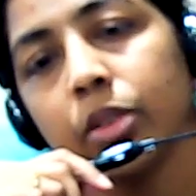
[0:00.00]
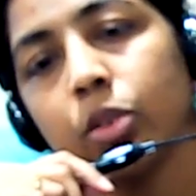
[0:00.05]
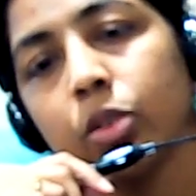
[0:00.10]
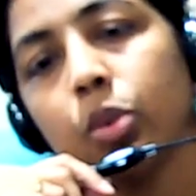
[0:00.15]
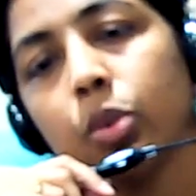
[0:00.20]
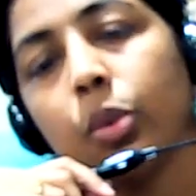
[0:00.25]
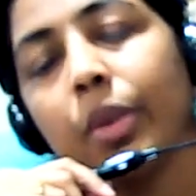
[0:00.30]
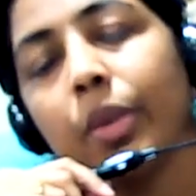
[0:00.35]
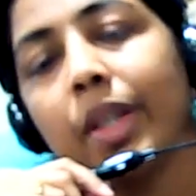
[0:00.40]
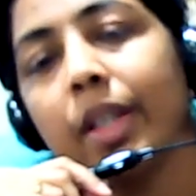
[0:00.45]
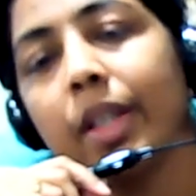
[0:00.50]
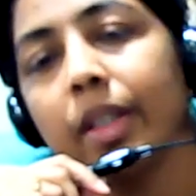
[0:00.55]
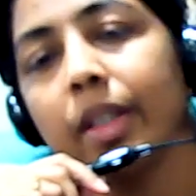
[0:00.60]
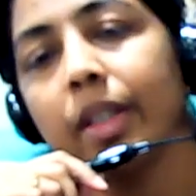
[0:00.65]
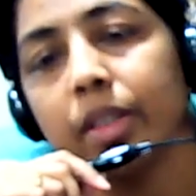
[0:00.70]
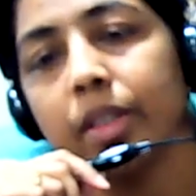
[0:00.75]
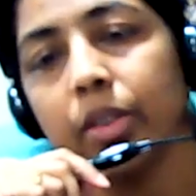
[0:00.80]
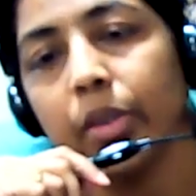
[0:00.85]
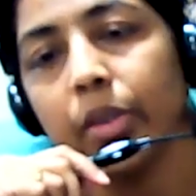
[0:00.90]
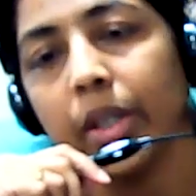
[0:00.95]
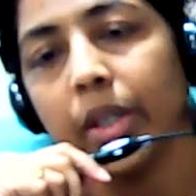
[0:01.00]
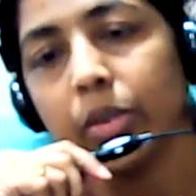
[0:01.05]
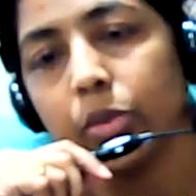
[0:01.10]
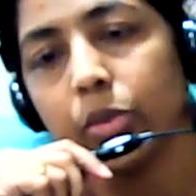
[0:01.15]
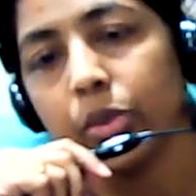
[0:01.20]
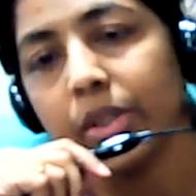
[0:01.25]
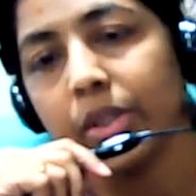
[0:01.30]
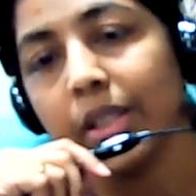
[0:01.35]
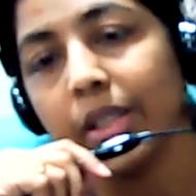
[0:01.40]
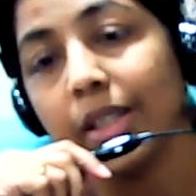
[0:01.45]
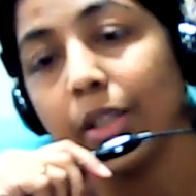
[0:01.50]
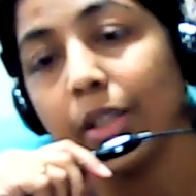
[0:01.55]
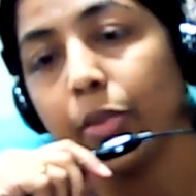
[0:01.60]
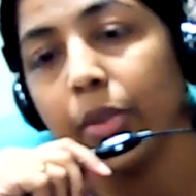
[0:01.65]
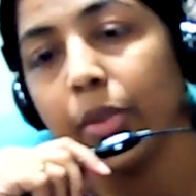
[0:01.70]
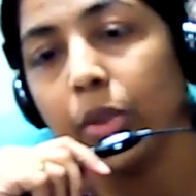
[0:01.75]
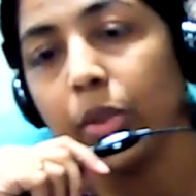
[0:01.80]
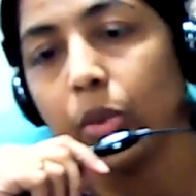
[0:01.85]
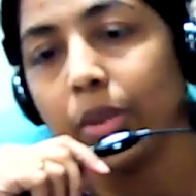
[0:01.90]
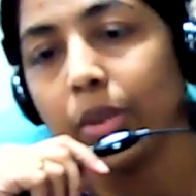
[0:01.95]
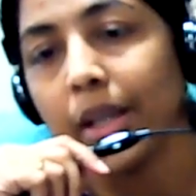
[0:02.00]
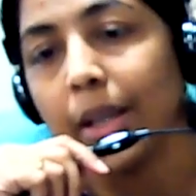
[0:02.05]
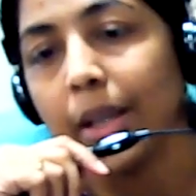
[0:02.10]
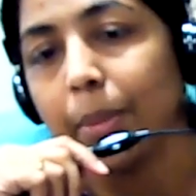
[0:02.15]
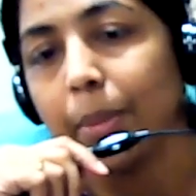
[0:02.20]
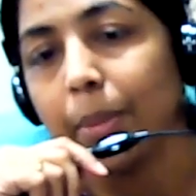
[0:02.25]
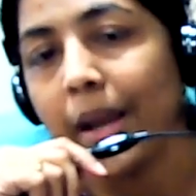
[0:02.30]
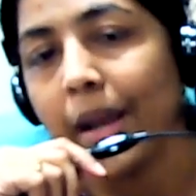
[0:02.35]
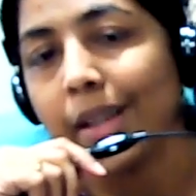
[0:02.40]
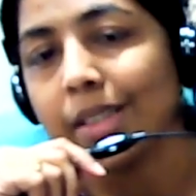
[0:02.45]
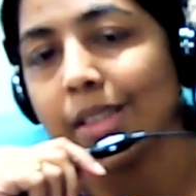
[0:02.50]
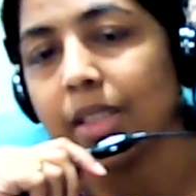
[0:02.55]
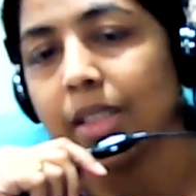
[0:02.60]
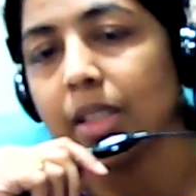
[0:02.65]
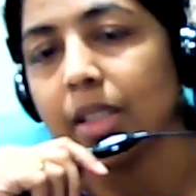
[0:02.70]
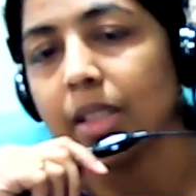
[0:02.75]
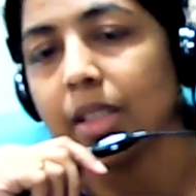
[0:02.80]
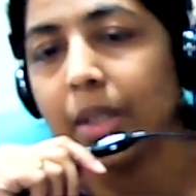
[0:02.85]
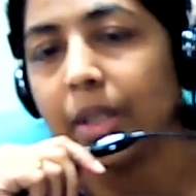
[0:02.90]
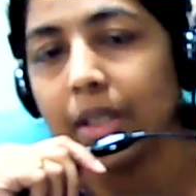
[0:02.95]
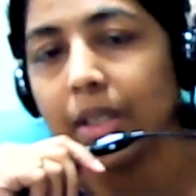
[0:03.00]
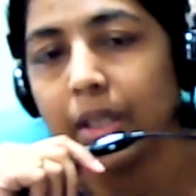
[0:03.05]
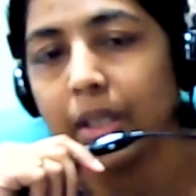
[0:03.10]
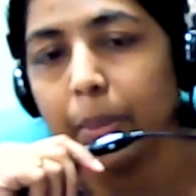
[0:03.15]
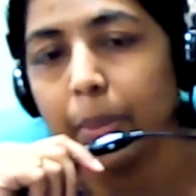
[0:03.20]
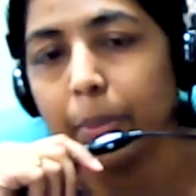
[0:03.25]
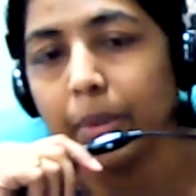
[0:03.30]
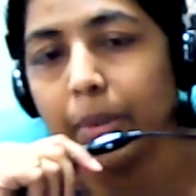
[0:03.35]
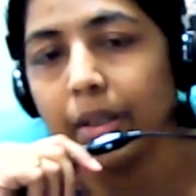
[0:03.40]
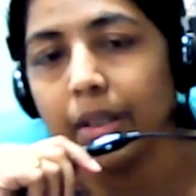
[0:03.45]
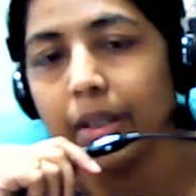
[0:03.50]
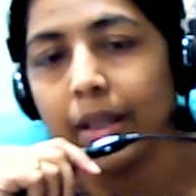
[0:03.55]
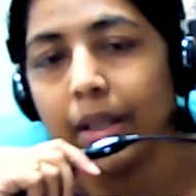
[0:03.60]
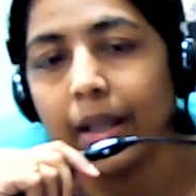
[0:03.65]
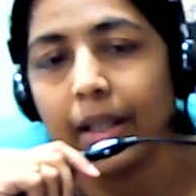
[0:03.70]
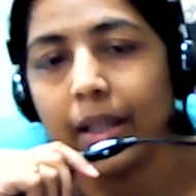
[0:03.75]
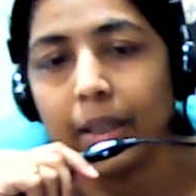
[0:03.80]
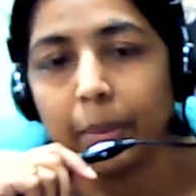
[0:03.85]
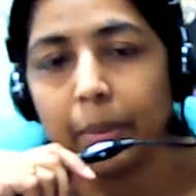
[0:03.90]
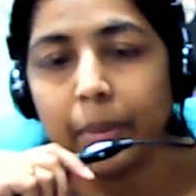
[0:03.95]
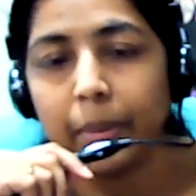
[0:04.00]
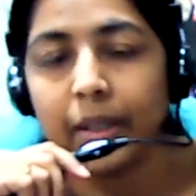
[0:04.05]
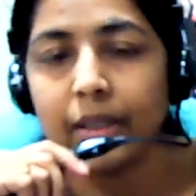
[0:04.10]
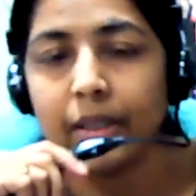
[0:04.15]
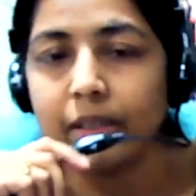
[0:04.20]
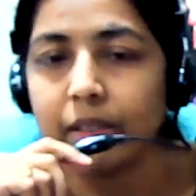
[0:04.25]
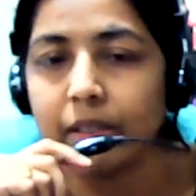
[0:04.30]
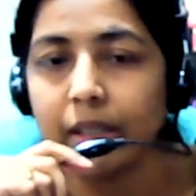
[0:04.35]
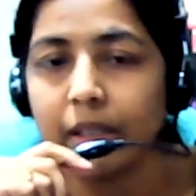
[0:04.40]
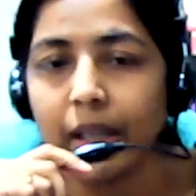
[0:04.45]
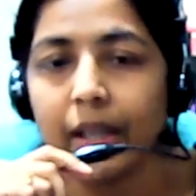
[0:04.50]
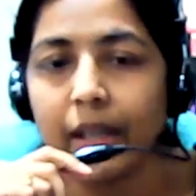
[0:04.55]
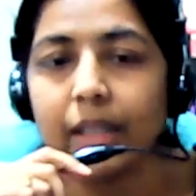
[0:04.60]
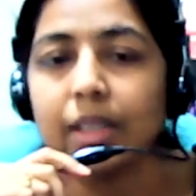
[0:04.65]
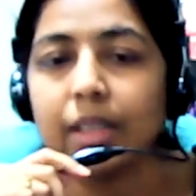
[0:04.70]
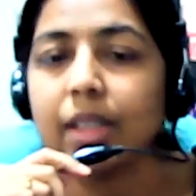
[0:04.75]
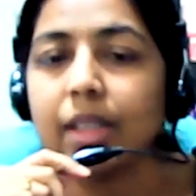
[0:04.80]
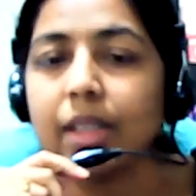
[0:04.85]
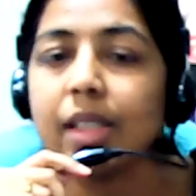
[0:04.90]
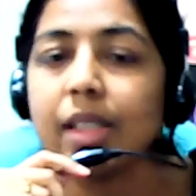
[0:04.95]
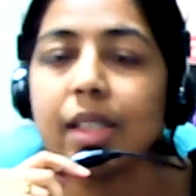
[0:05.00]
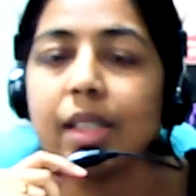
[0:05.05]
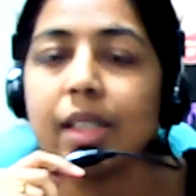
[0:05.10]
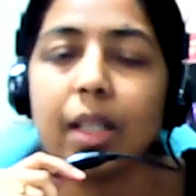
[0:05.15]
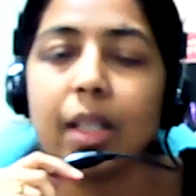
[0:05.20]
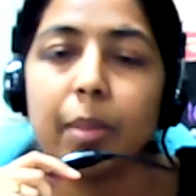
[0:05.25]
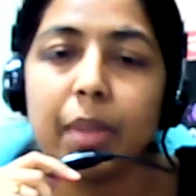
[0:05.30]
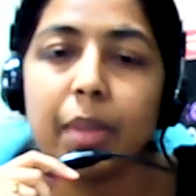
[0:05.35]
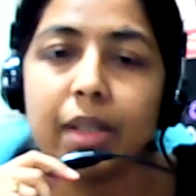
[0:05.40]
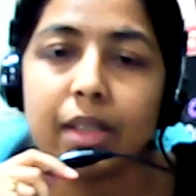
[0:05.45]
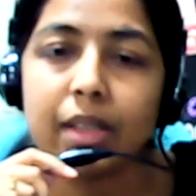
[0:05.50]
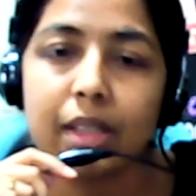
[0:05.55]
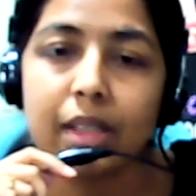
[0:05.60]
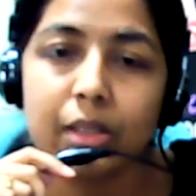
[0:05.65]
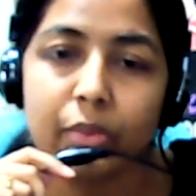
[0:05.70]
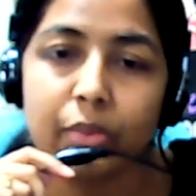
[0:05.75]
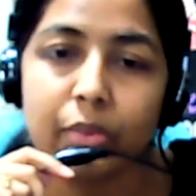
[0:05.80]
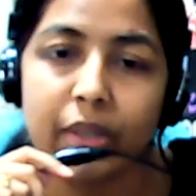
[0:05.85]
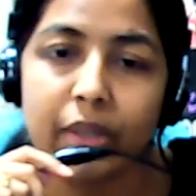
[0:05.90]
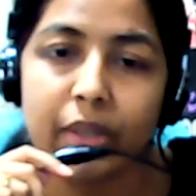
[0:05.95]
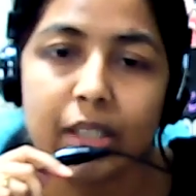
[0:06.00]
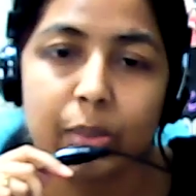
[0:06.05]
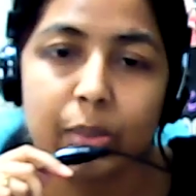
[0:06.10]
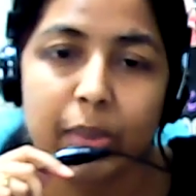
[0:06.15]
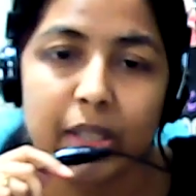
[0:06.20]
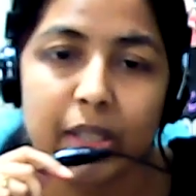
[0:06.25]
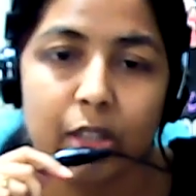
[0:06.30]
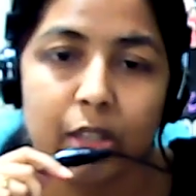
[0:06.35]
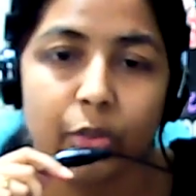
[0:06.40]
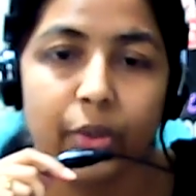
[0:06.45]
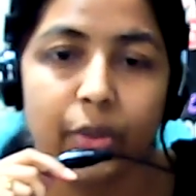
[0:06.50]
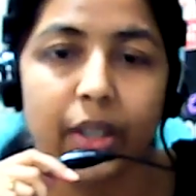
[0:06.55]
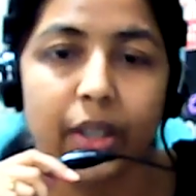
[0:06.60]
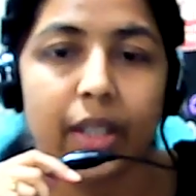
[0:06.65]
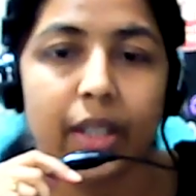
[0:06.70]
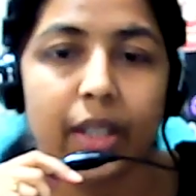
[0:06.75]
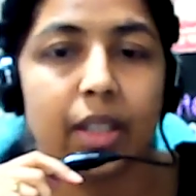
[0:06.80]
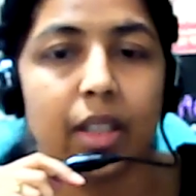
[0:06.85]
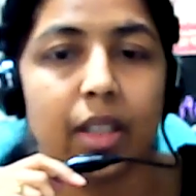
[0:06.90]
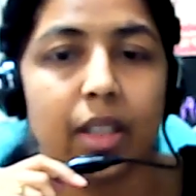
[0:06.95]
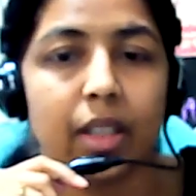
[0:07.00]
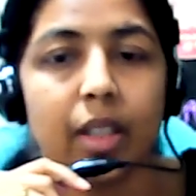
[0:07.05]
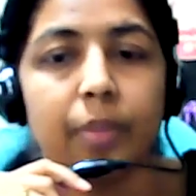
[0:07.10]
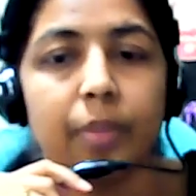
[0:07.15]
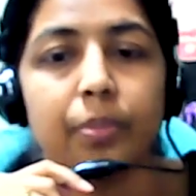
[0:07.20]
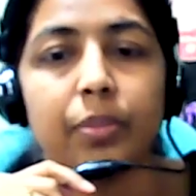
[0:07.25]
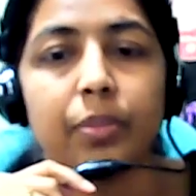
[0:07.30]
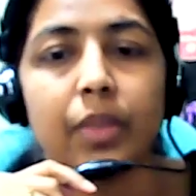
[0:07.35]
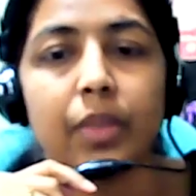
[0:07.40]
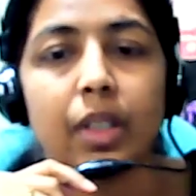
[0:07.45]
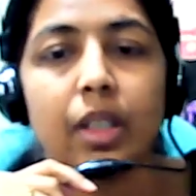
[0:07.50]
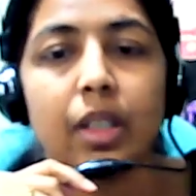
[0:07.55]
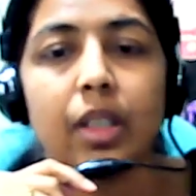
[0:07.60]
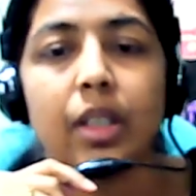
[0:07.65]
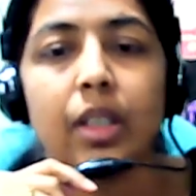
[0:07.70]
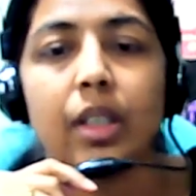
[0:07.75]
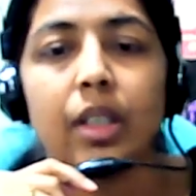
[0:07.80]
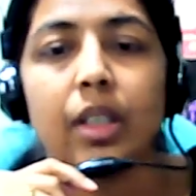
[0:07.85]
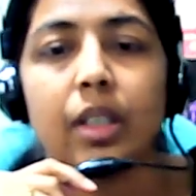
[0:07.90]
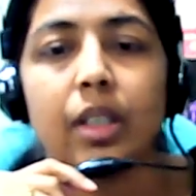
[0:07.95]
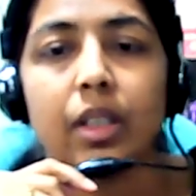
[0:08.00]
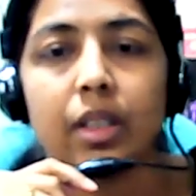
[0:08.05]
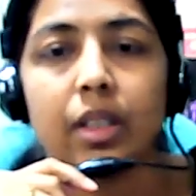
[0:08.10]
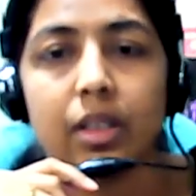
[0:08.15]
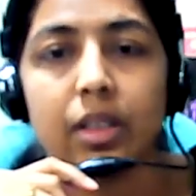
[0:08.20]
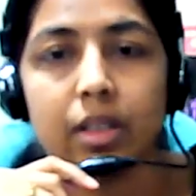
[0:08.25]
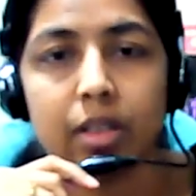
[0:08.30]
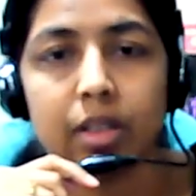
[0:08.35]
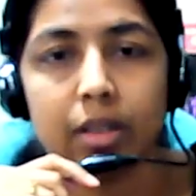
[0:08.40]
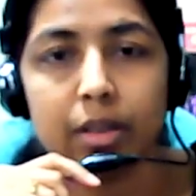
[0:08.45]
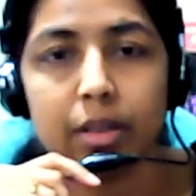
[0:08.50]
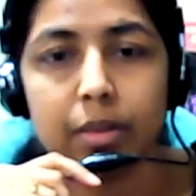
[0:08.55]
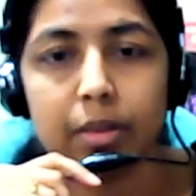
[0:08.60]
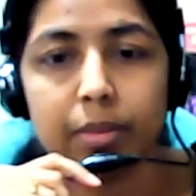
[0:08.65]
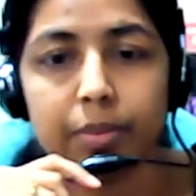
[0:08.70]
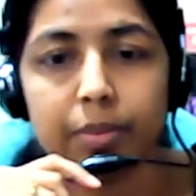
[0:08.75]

So here you have to see the phenotype has the multiple elements, and these elements are very specific in the uh,